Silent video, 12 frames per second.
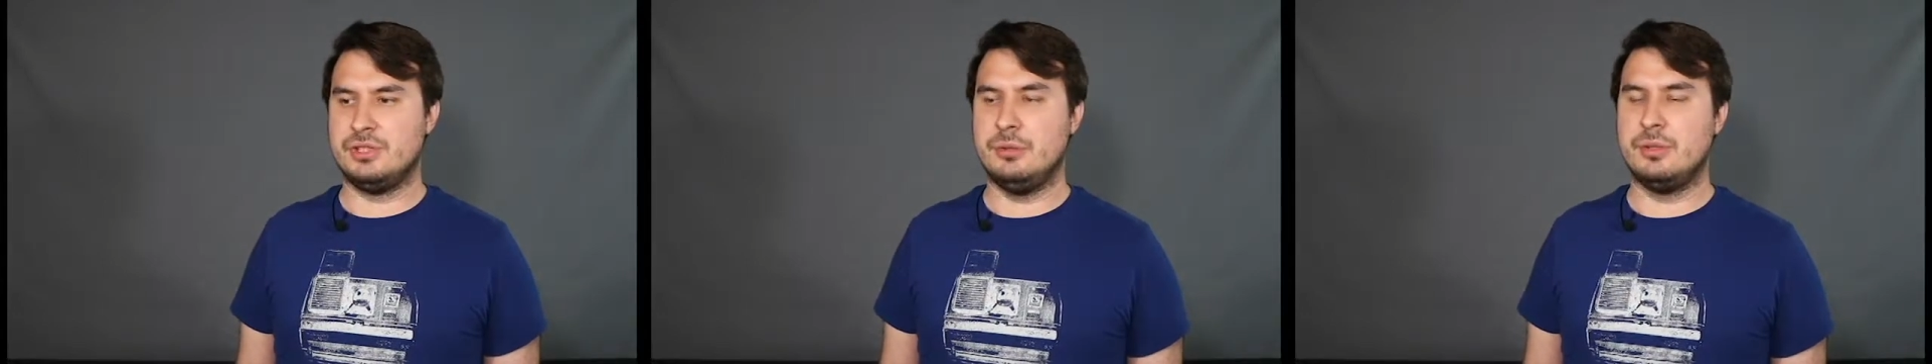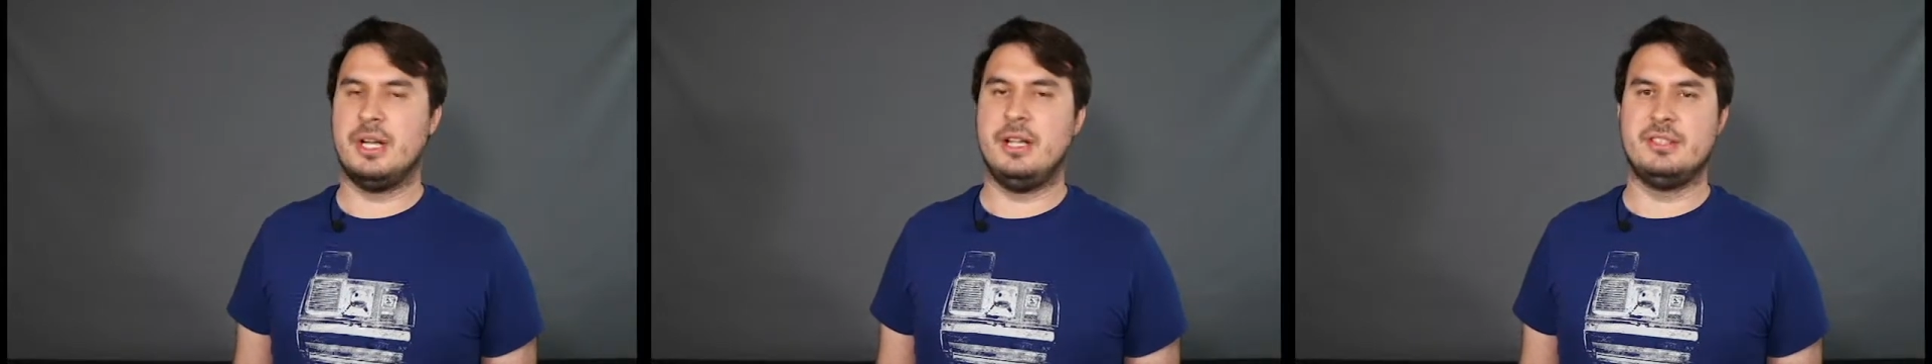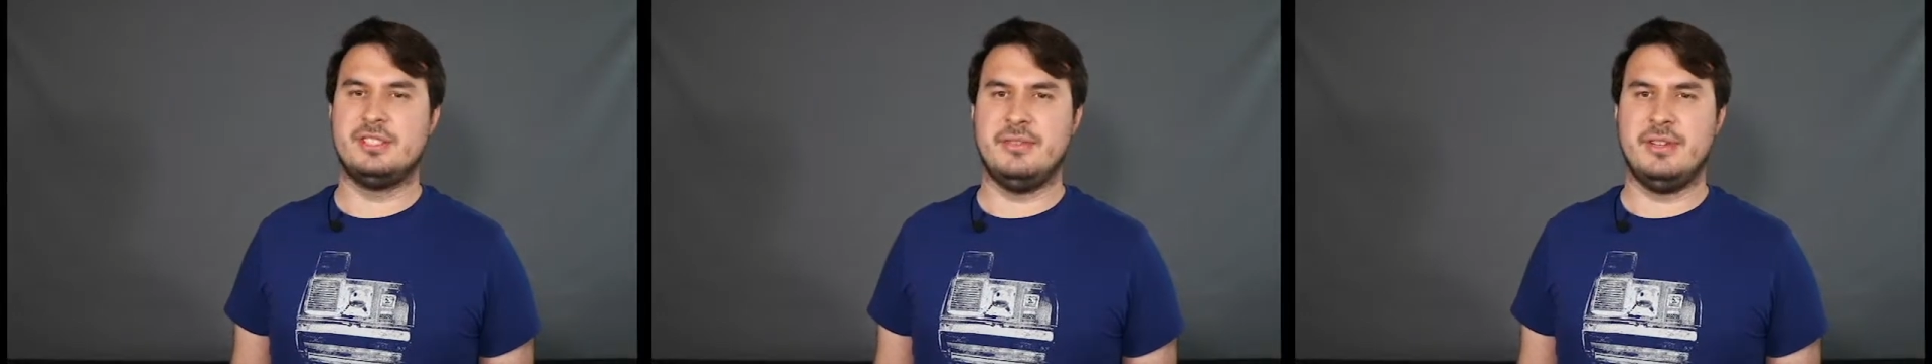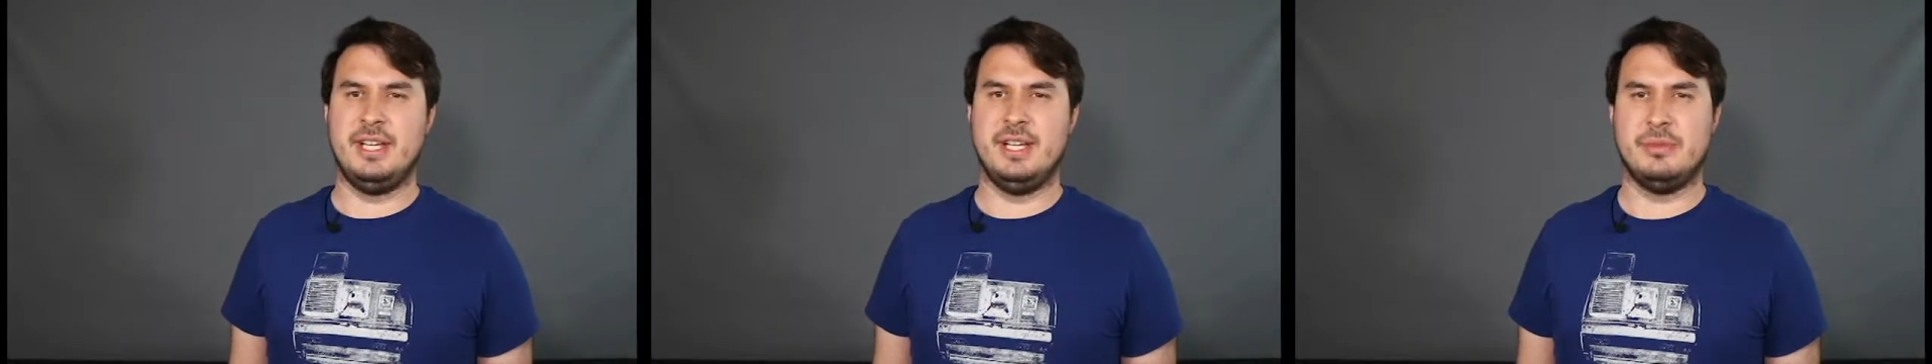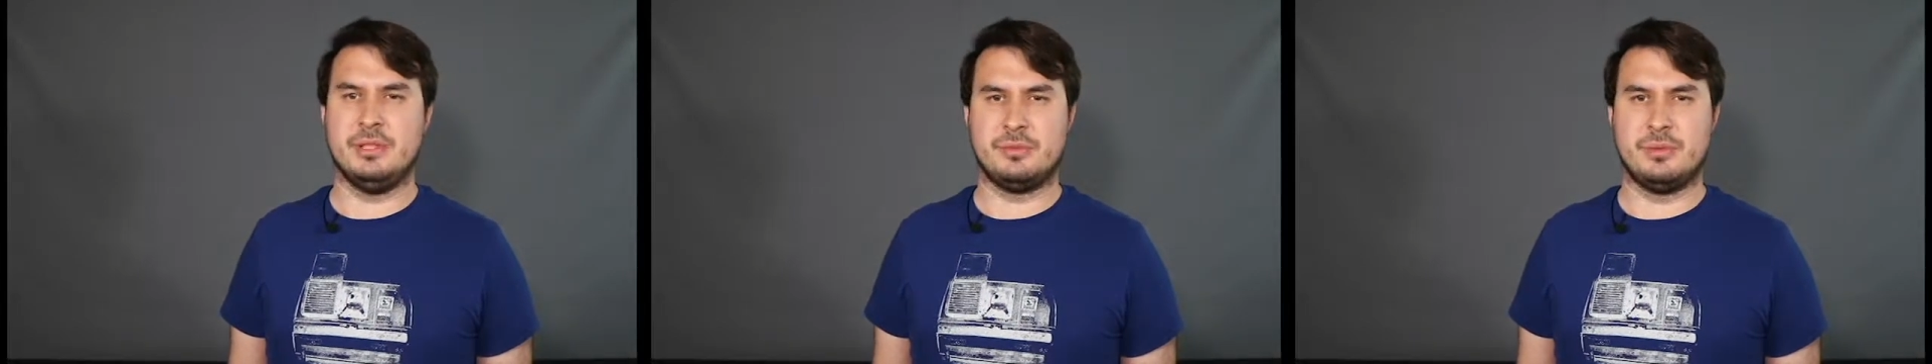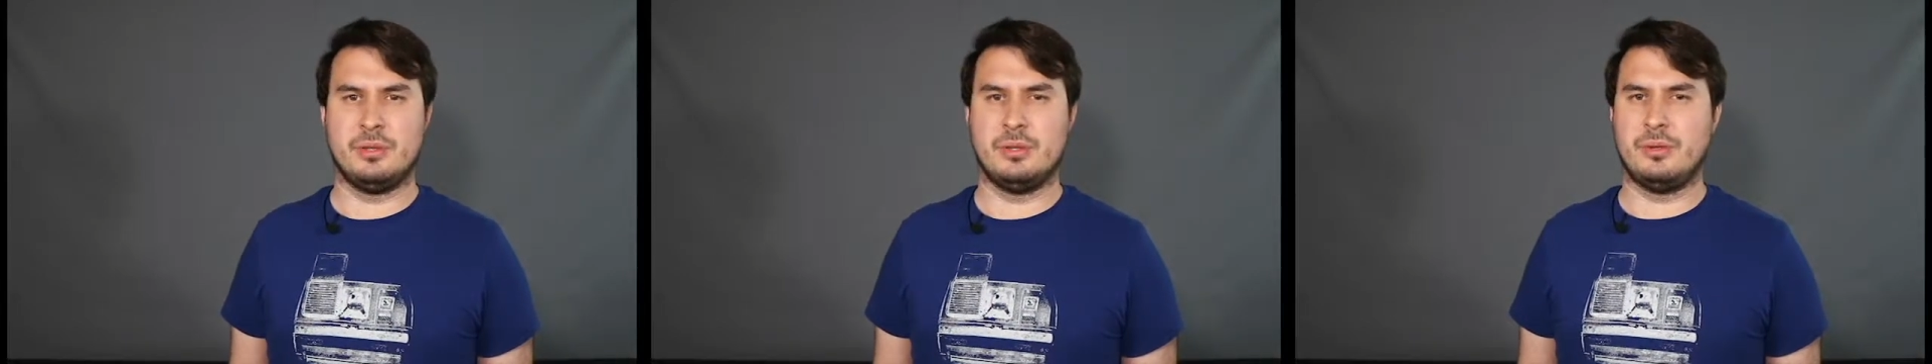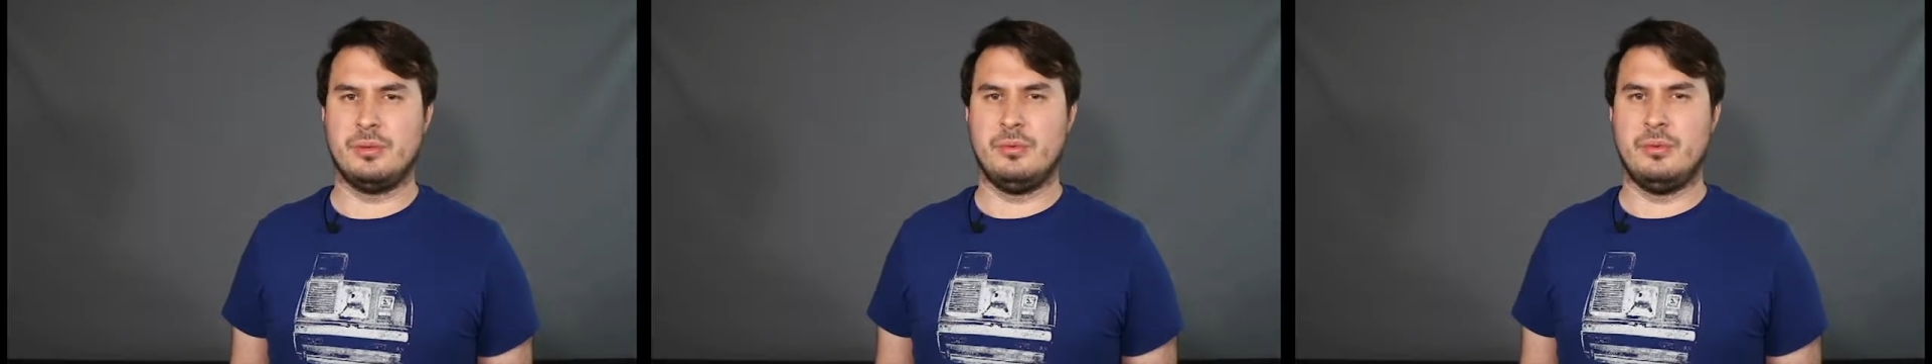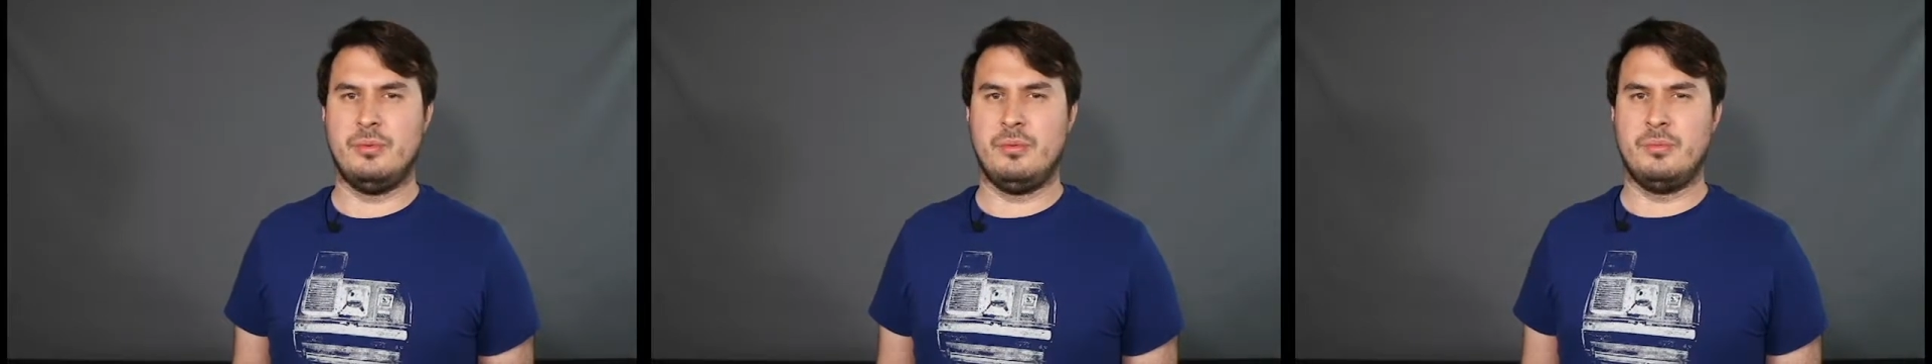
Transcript: two colors of ink, which were